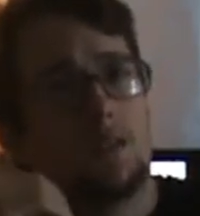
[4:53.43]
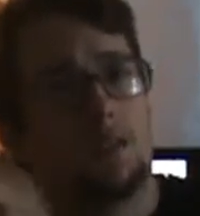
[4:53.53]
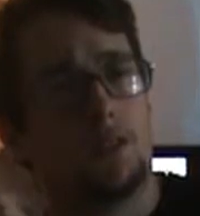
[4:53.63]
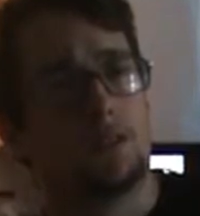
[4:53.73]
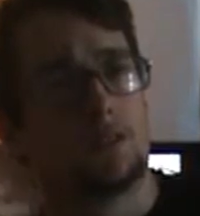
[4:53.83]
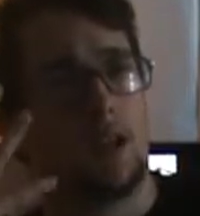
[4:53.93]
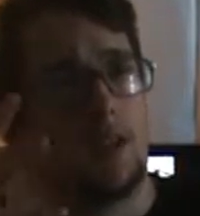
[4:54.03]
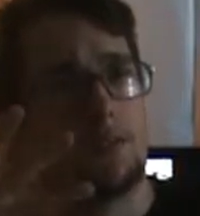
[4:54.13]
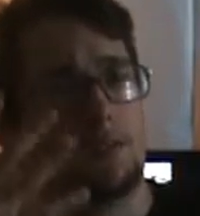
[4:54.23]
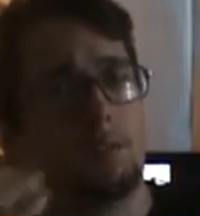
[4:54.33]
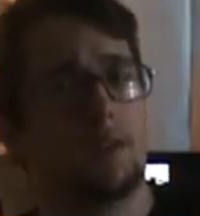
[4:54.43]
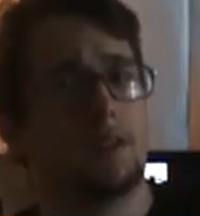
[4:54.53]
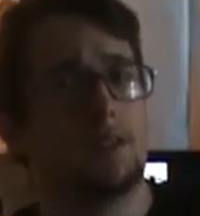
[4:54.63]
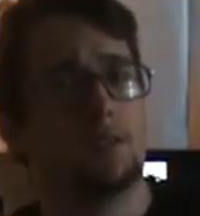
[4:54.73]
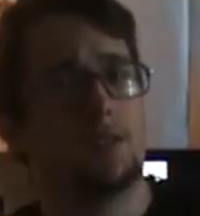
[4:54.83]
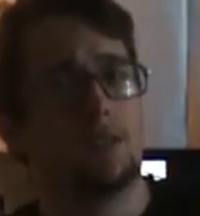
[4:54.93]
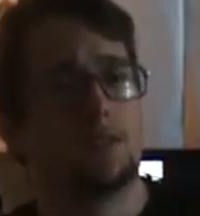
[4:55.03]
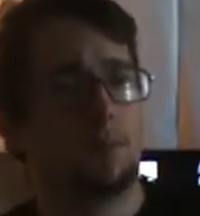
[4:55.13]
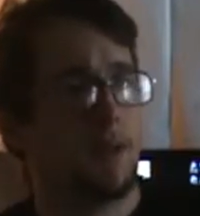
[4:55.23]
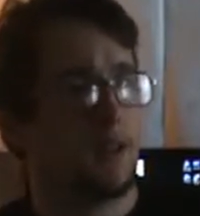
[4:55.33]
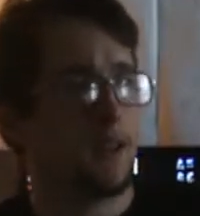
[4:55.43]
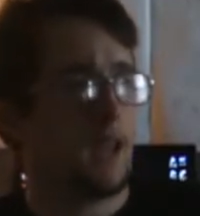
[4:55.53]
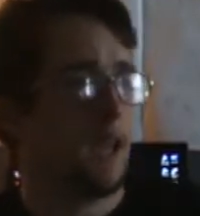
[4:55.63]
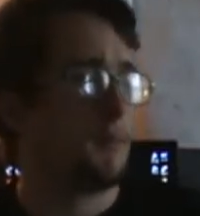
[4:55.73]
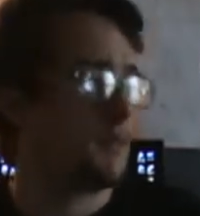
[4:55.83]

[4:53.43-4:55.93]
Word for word: versus kind of simulation really does depend on the game.